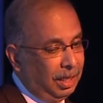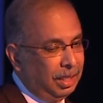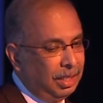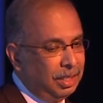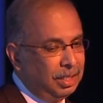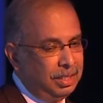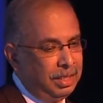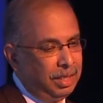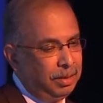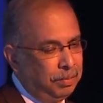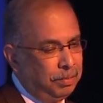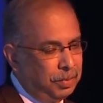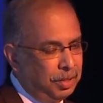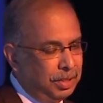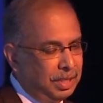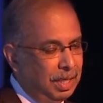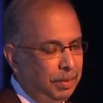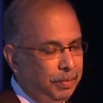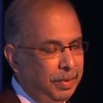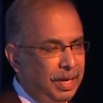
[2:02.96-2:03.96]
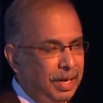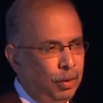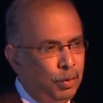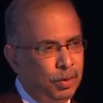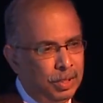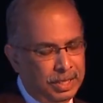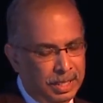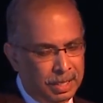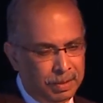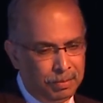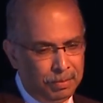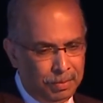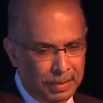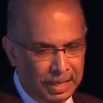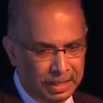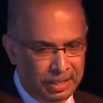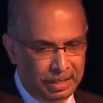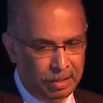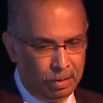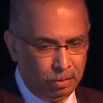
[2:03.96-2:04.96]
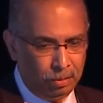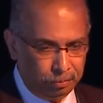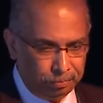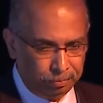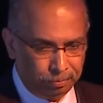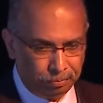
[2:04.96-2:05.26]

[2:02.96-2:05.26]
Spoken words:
in this year Brazil may overtake Mexico.